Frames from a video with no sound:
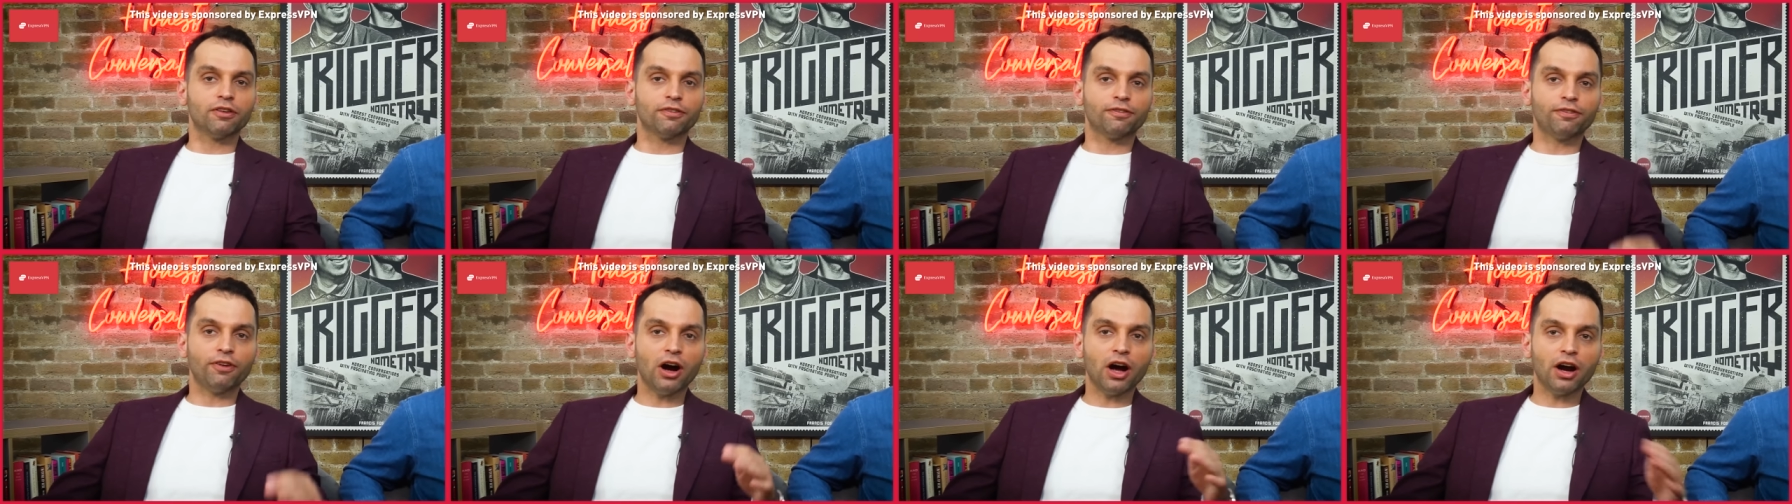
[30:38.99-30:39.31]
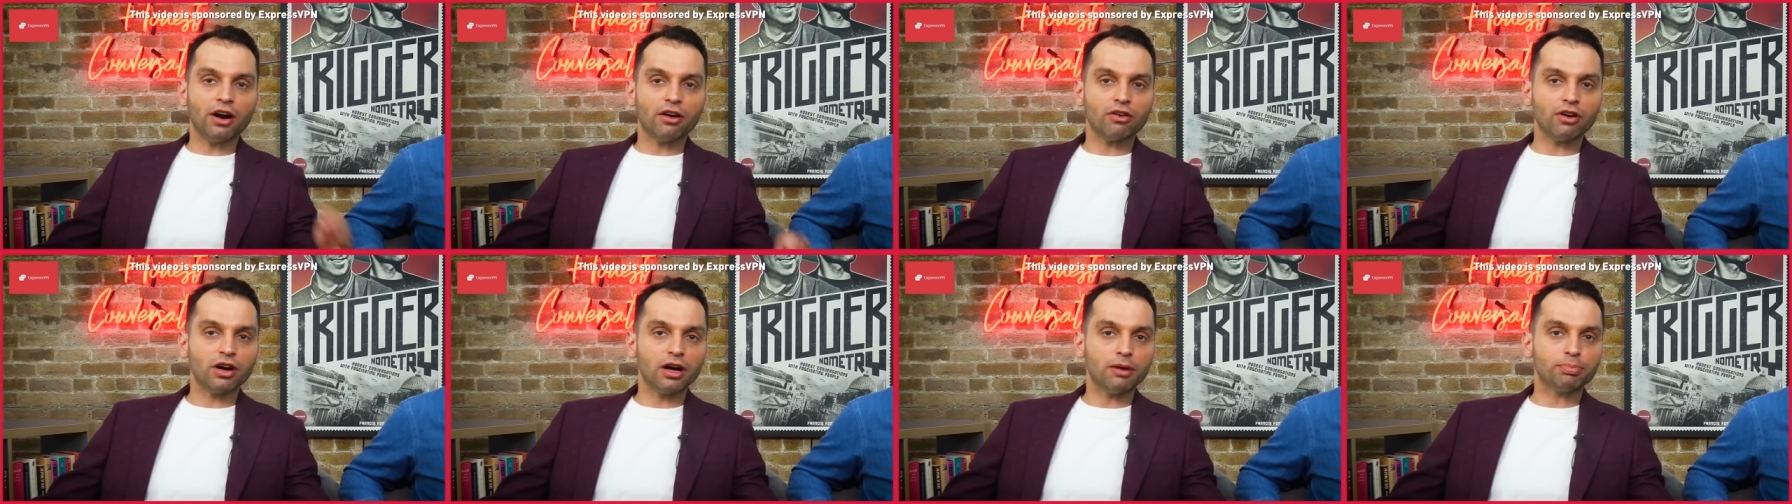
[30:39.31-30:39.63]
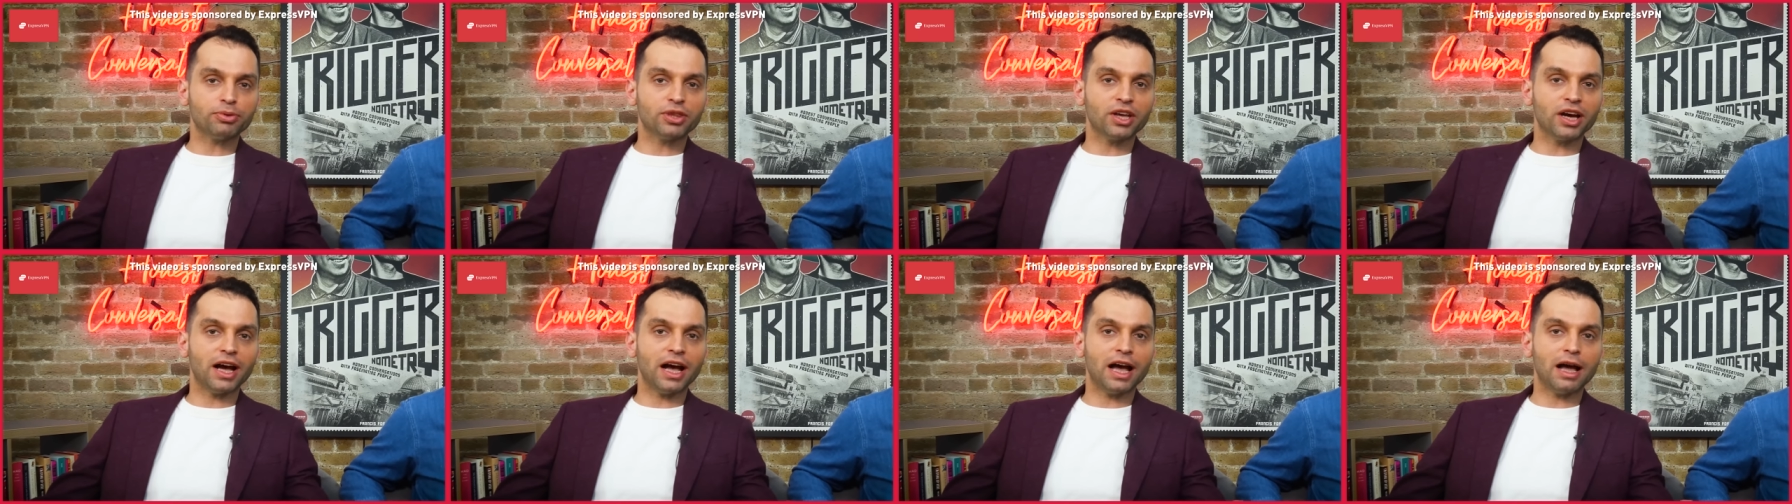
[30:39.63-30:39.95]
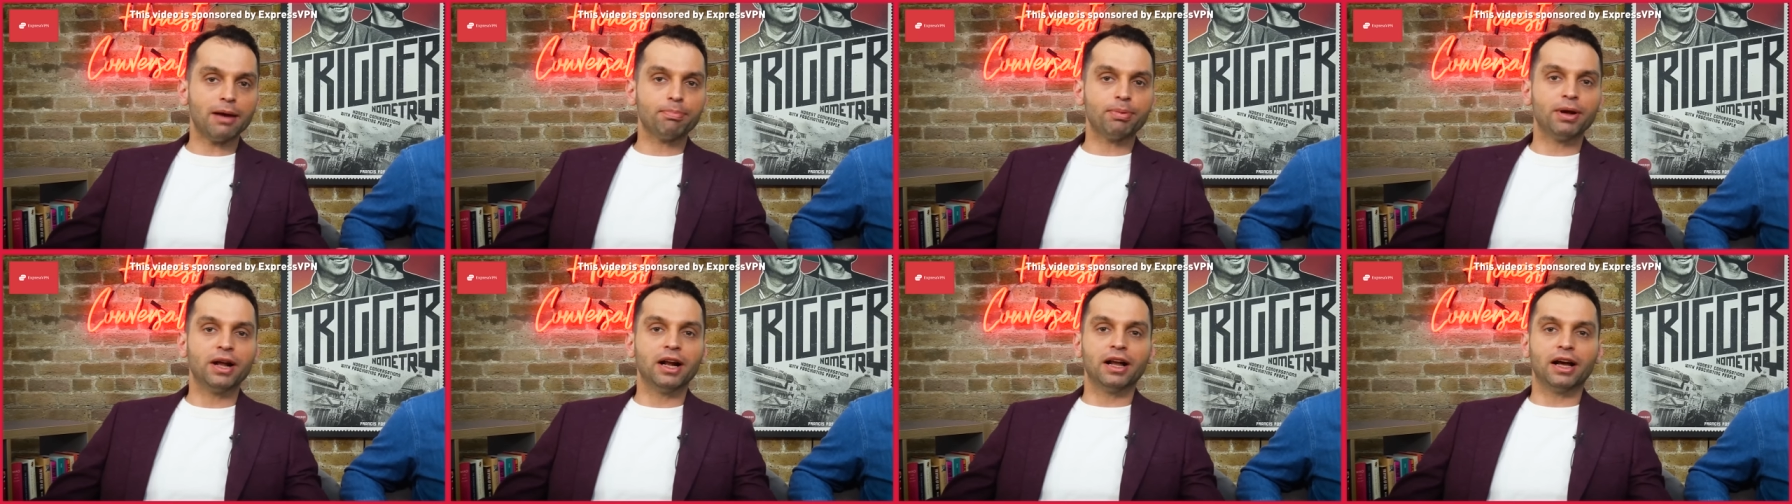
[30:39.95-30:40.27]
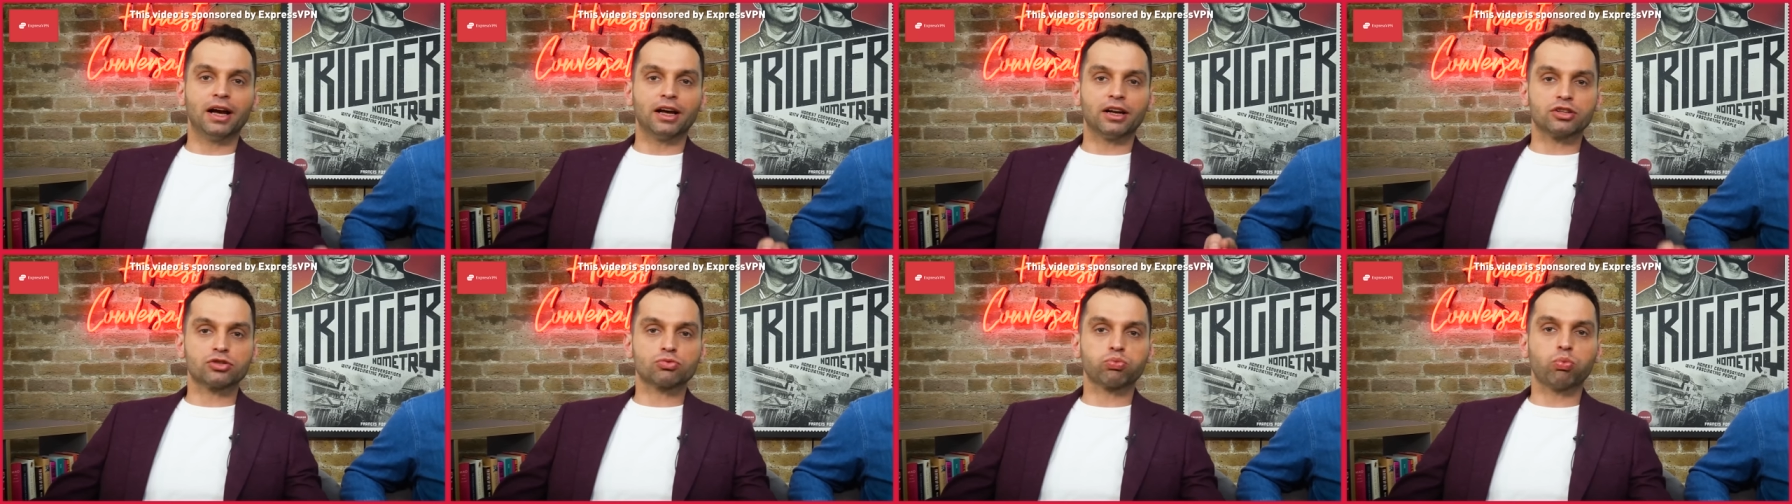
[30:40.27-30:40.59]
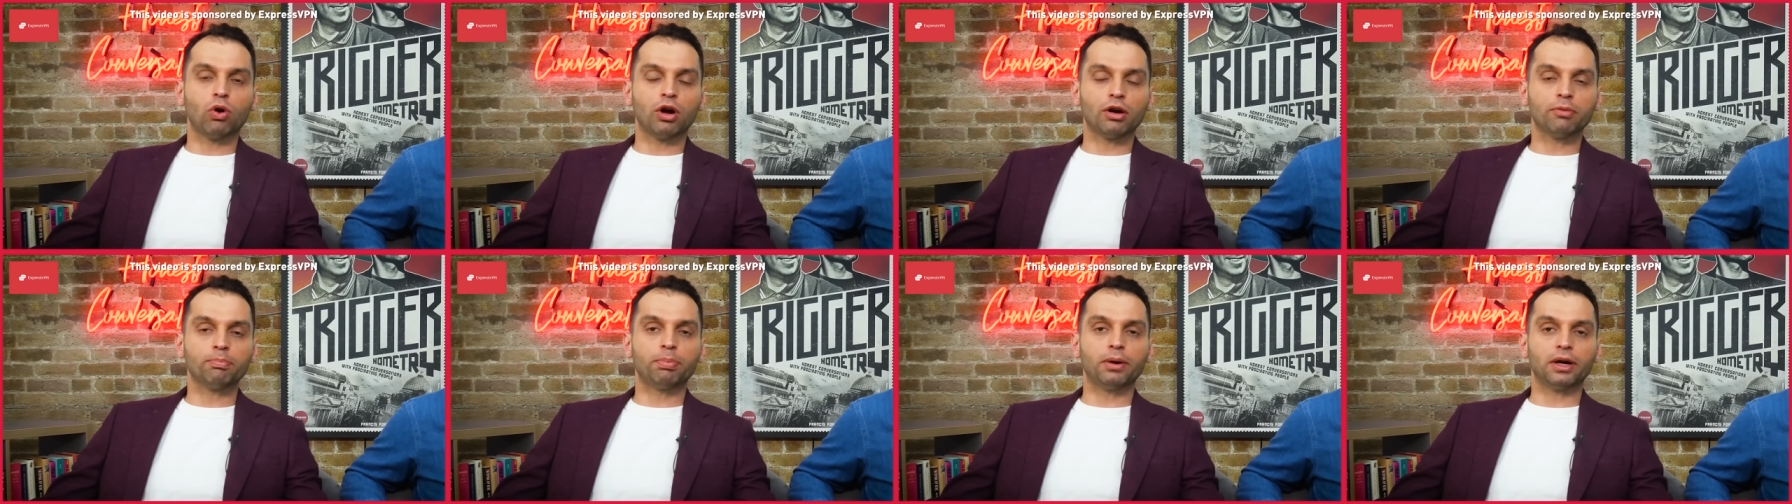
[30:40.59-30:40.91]
Fire up the app and it's
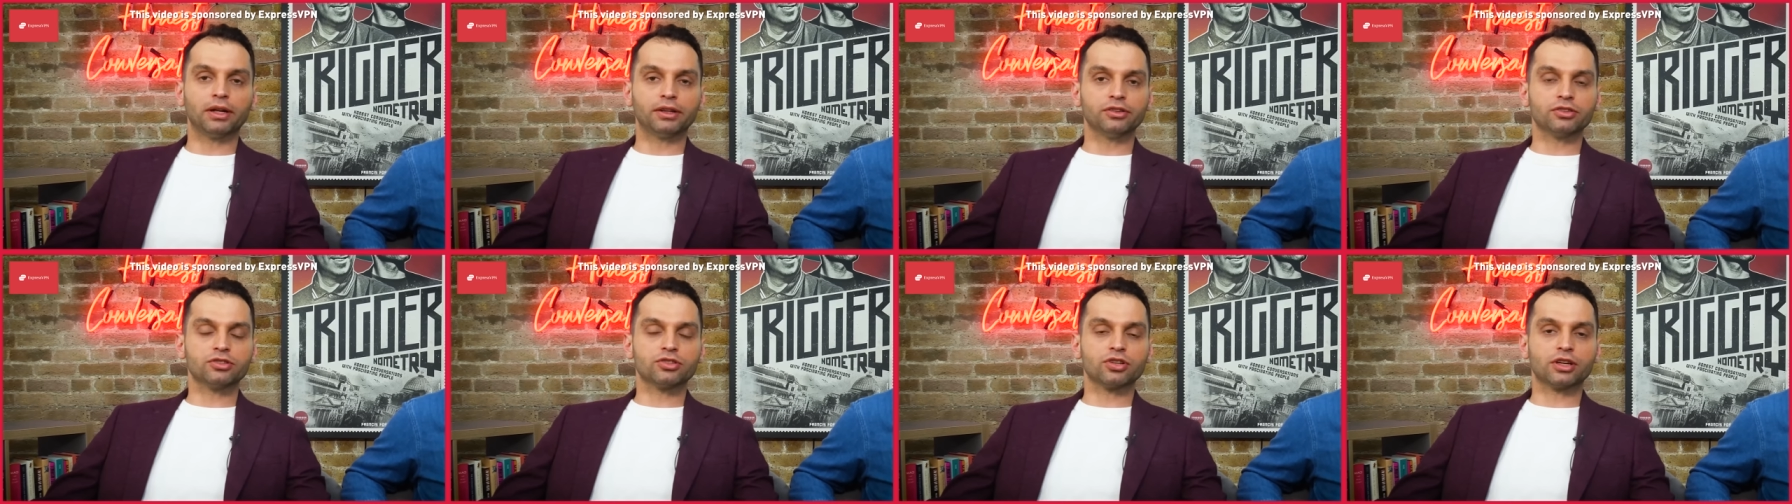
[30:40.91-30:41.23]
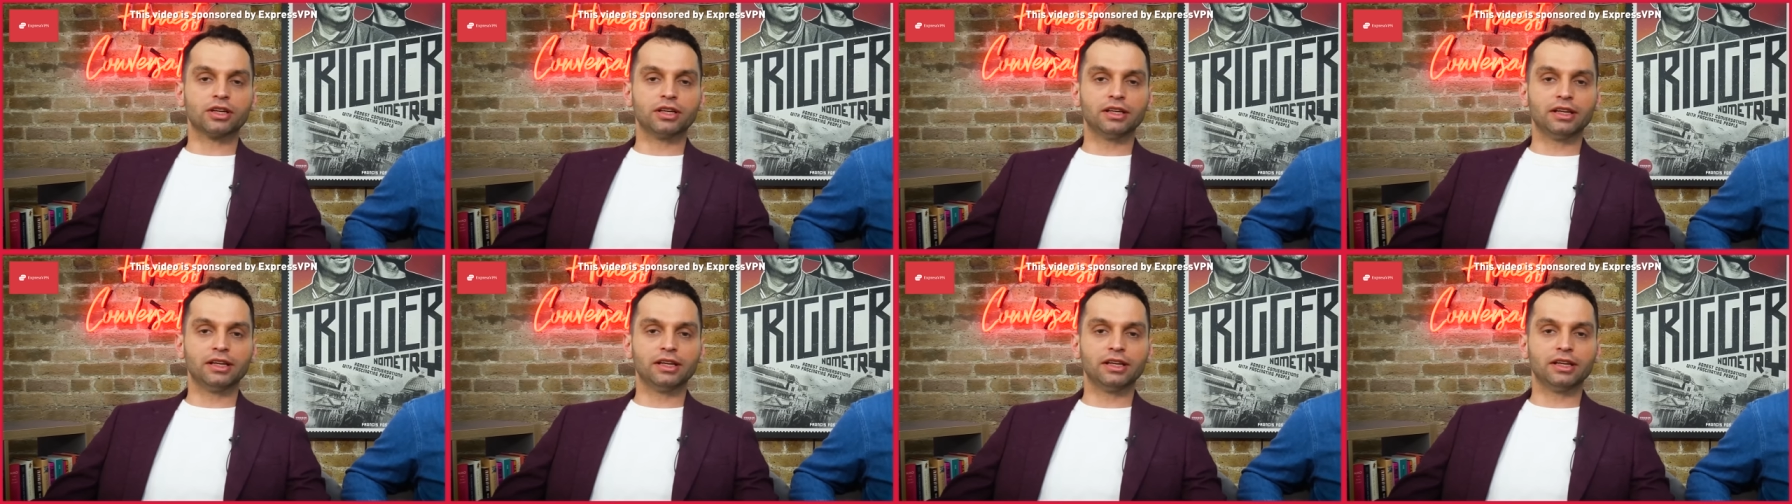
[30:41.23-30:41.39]
one button to